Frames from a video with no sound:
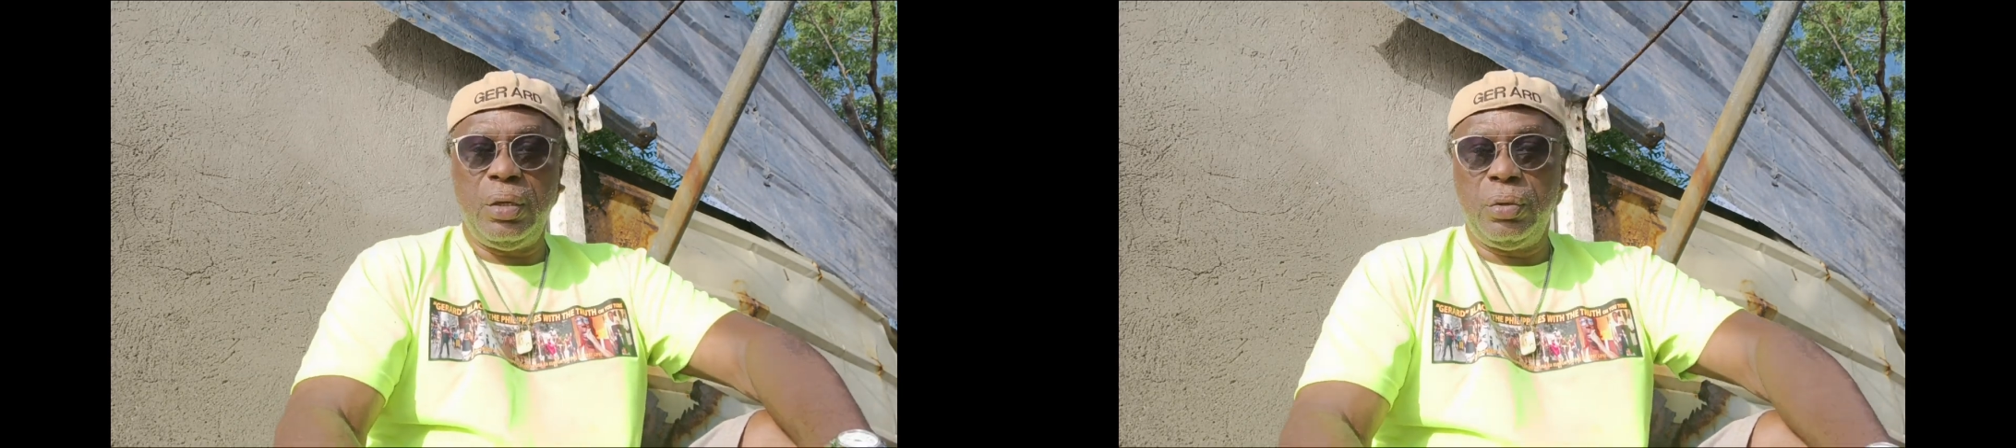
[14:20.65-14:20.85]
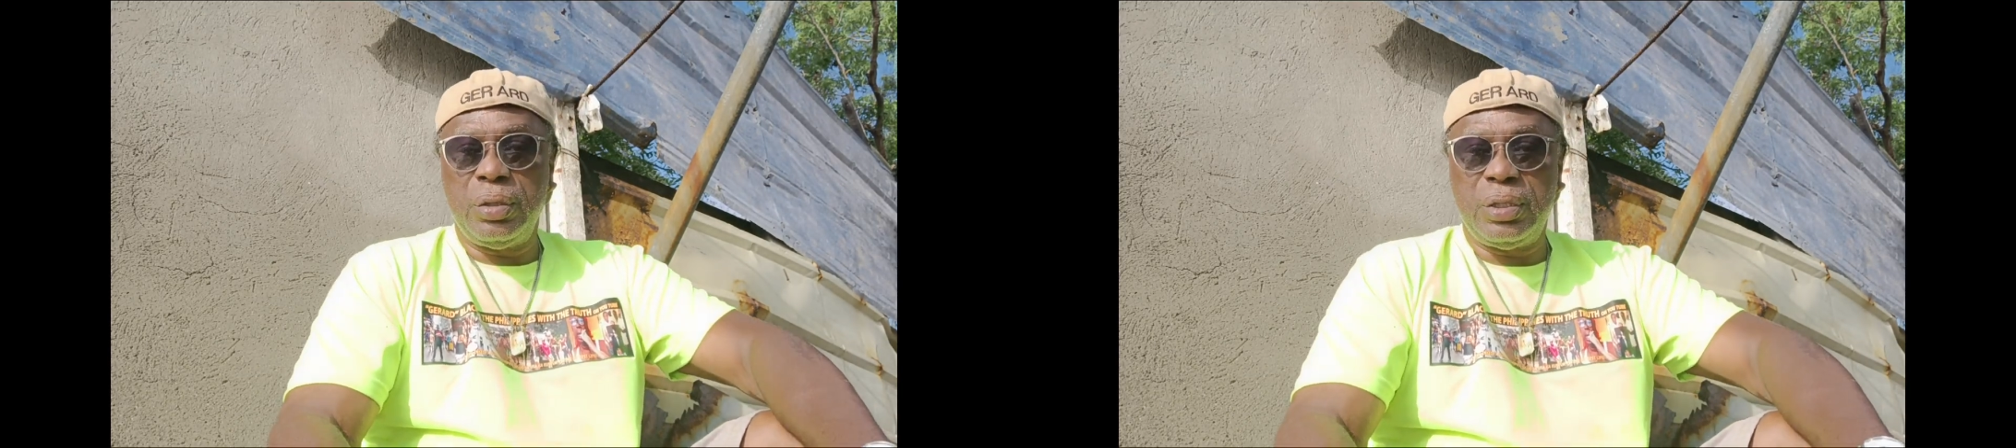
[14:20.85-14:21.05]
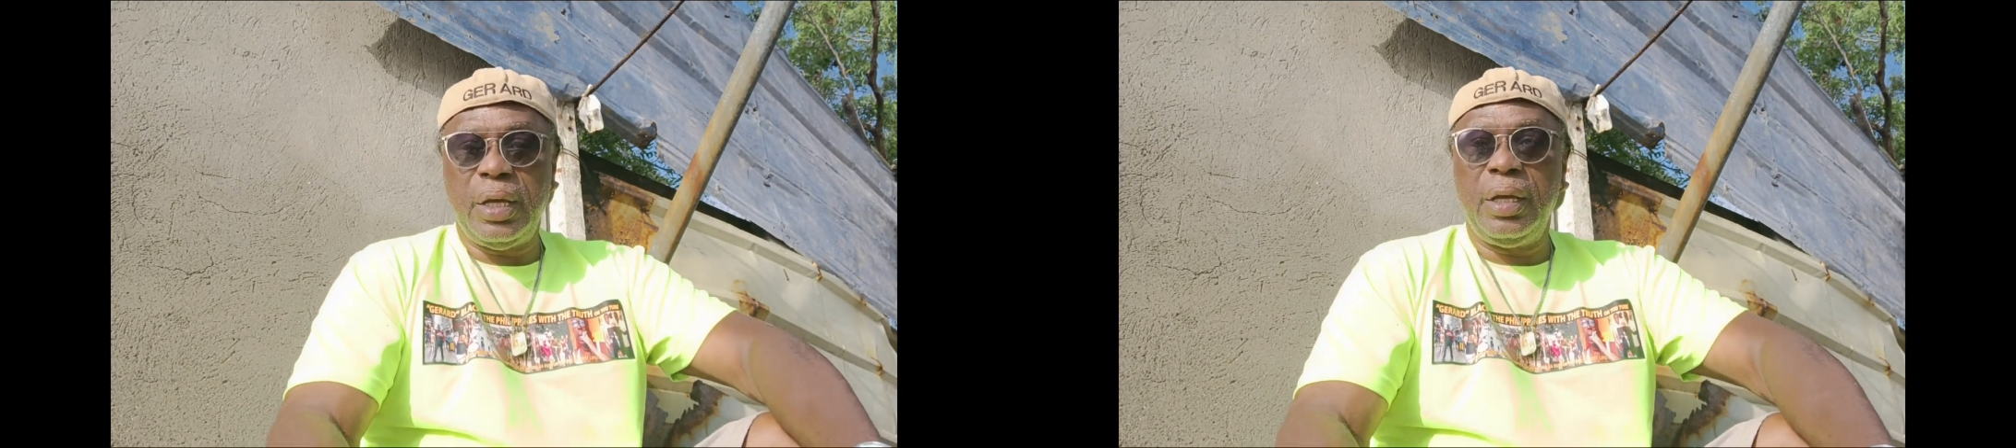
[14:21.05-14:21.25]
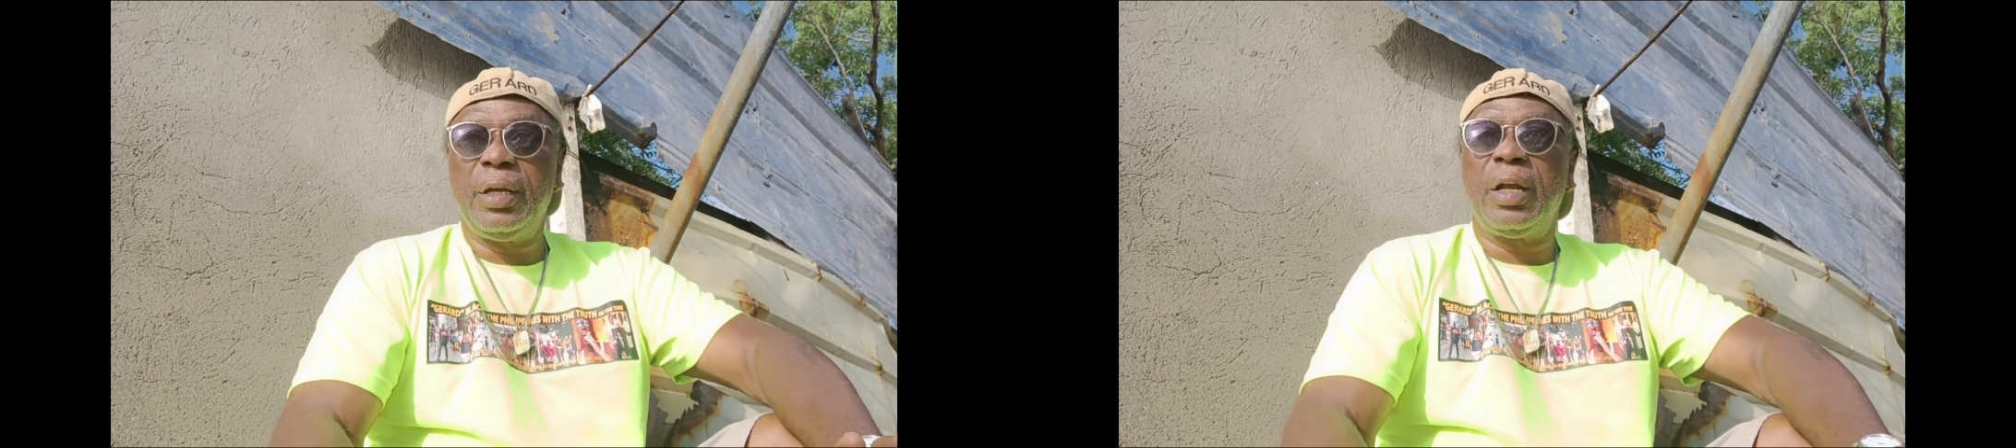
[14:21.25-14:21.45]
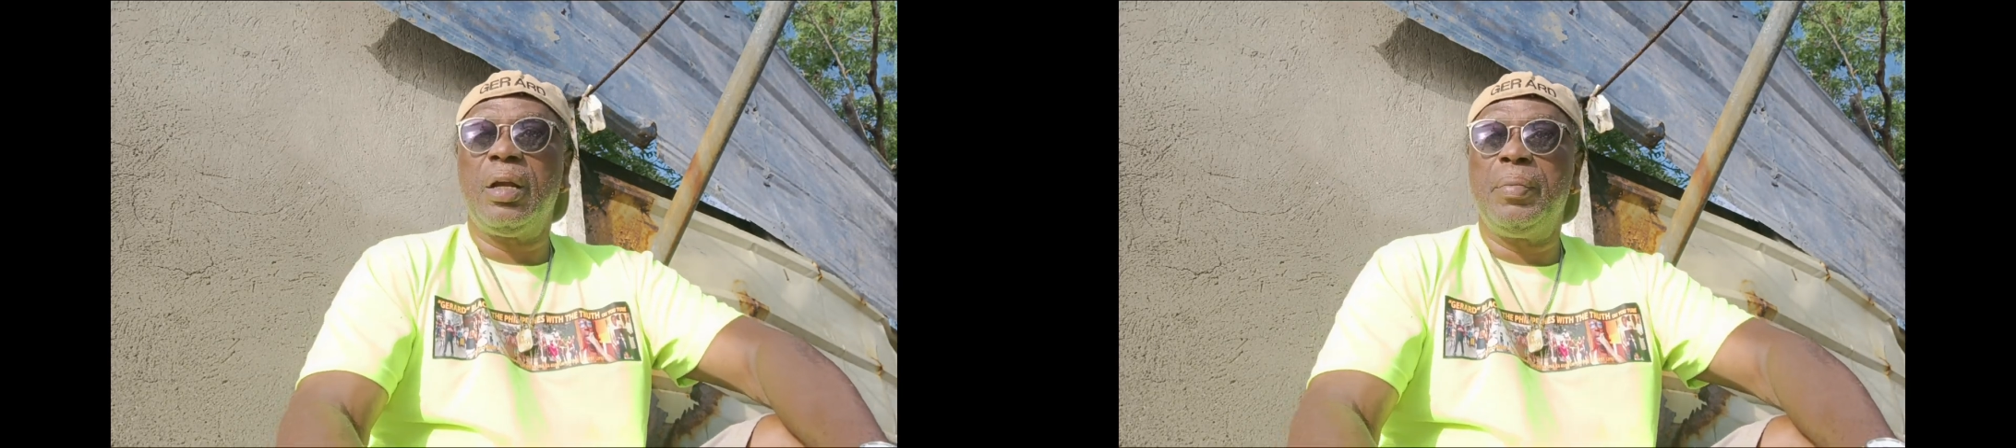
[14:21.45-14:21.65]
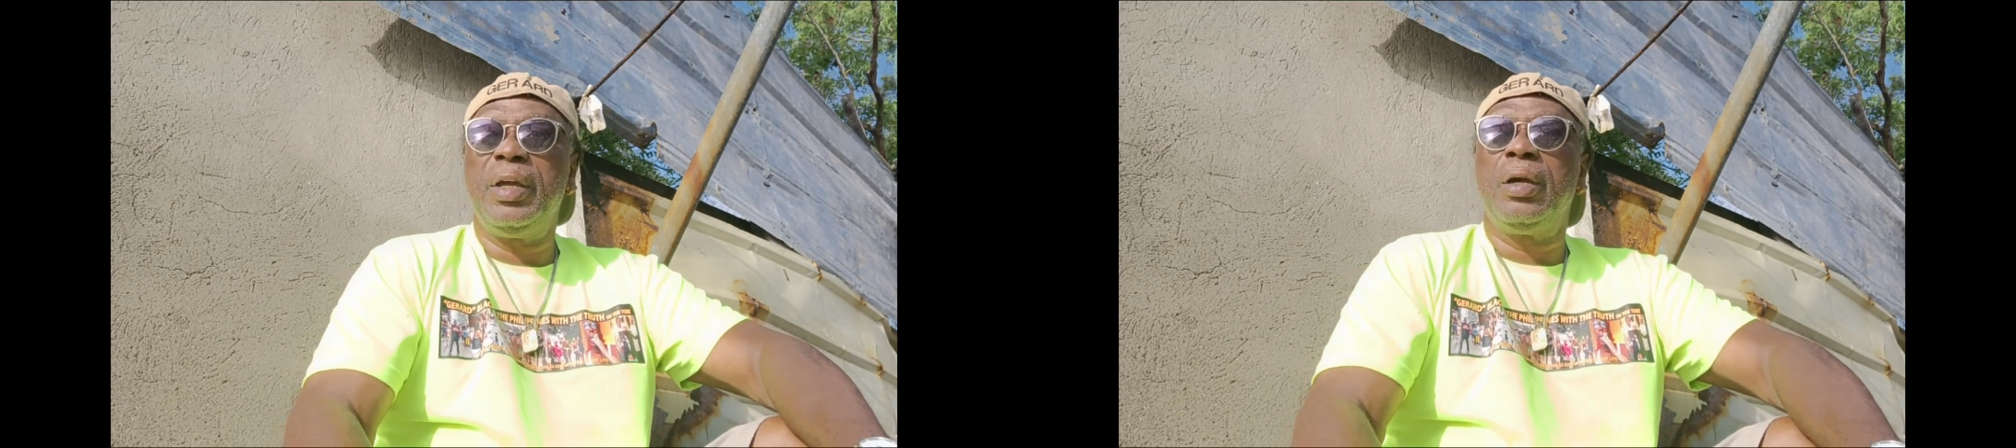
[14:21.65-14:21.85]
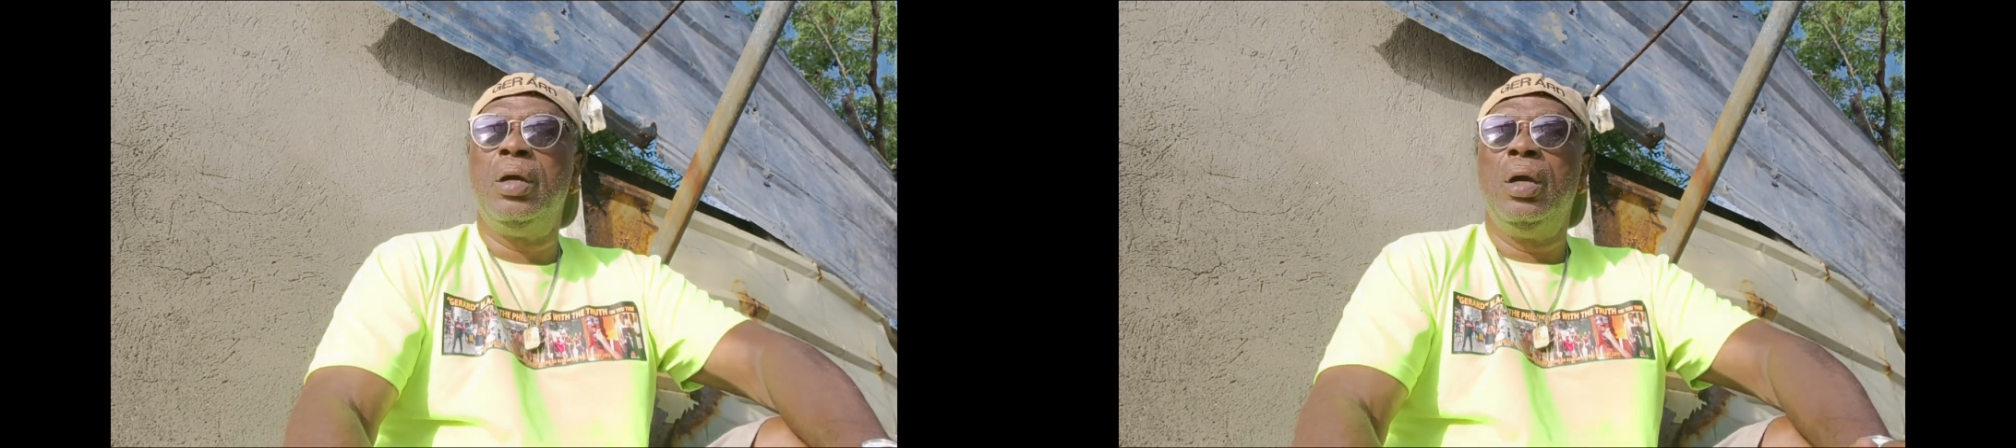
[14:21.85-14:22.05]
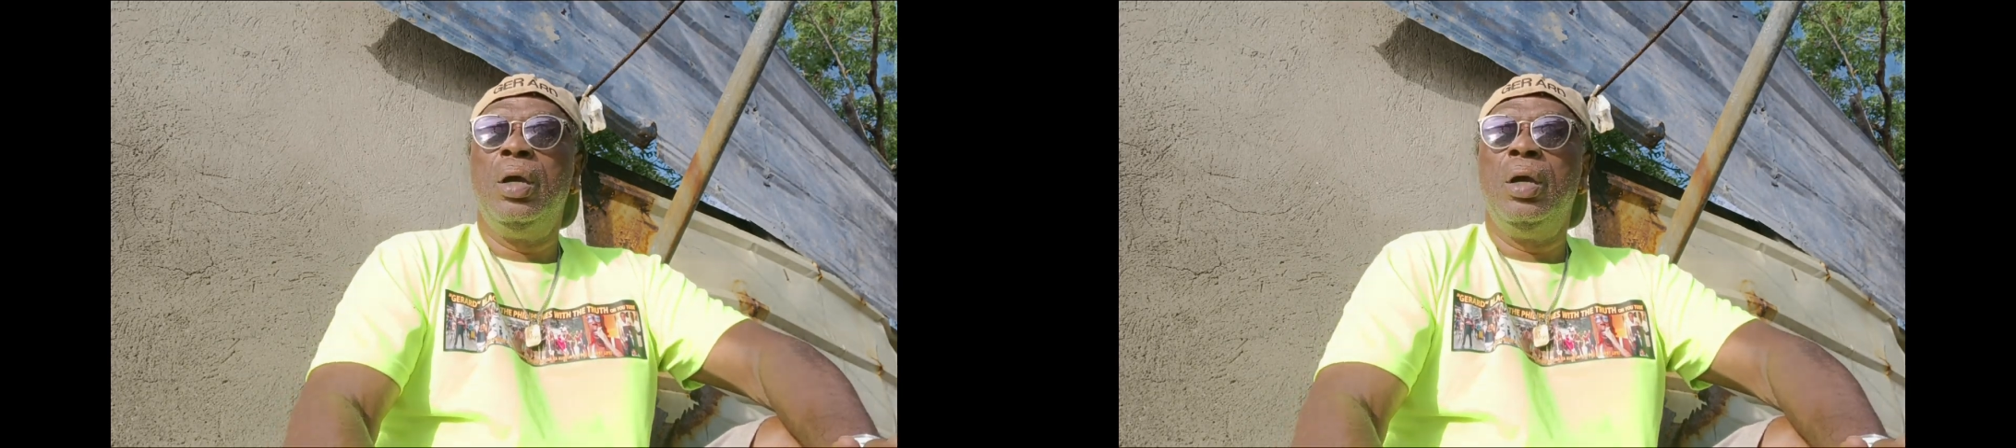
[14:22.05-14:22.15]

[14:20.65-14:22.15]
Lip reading: you can stay here now. I'm here.